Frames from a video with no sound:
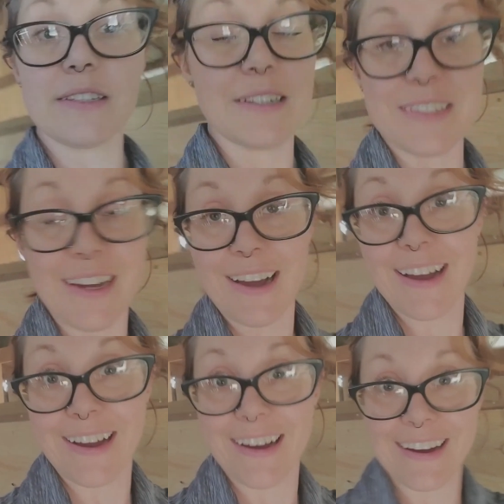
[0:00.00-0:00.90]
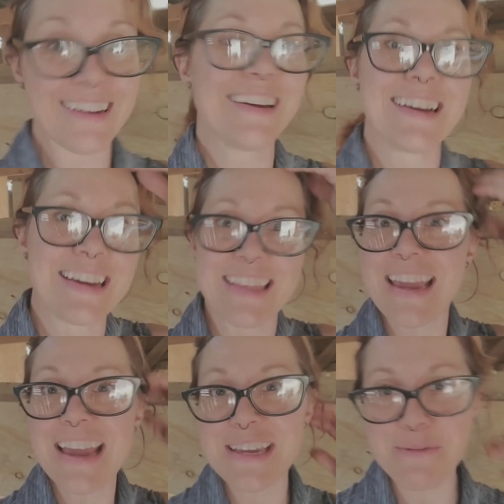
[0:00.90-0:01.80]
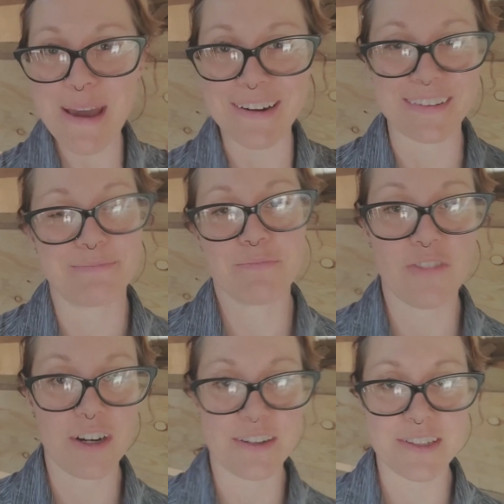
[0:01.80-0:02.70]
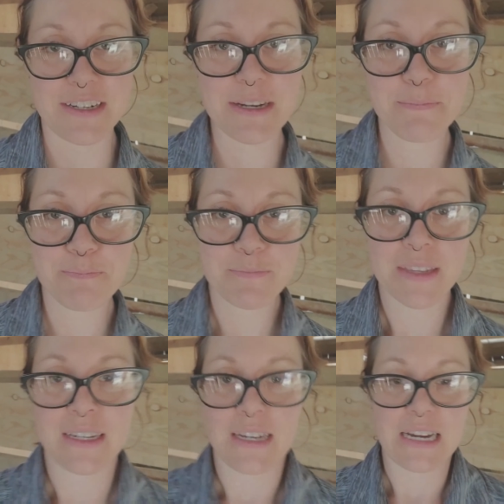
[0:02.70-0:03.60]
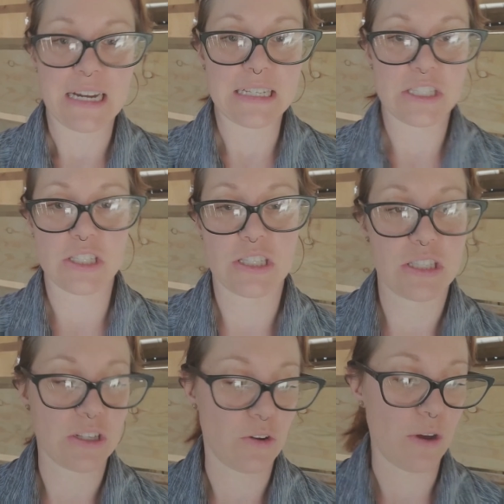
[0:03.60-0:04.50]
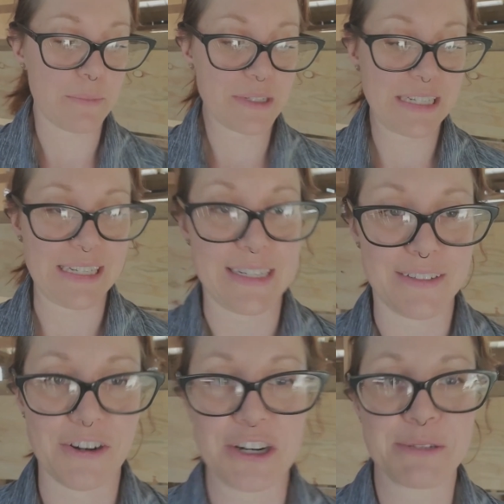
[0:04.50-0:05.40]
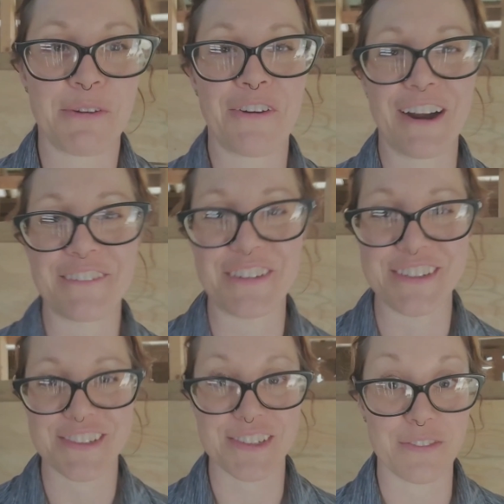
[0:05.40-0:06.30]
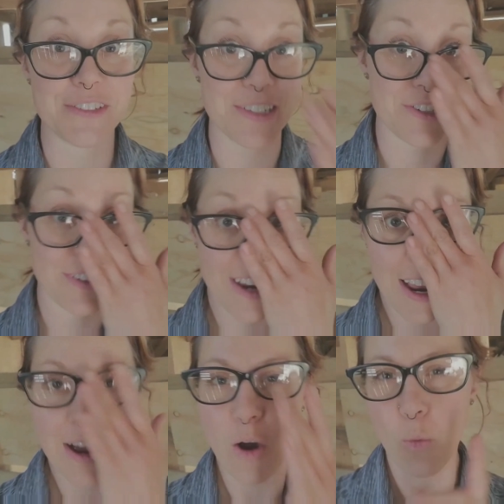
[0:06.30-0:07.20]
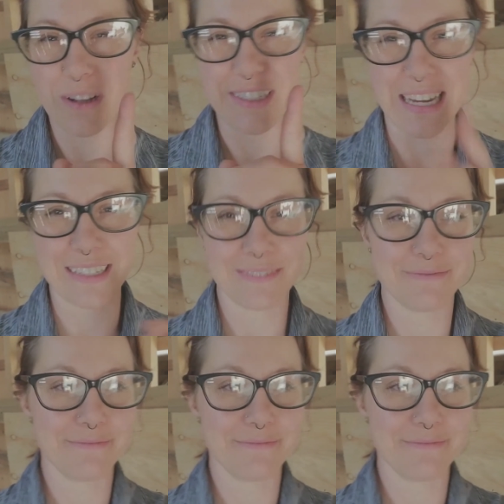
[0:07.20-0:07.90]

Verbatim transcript: da, da, da, the incubator. I'm very excited. So I'm going to get out of here first before I finish this conversation. One sec.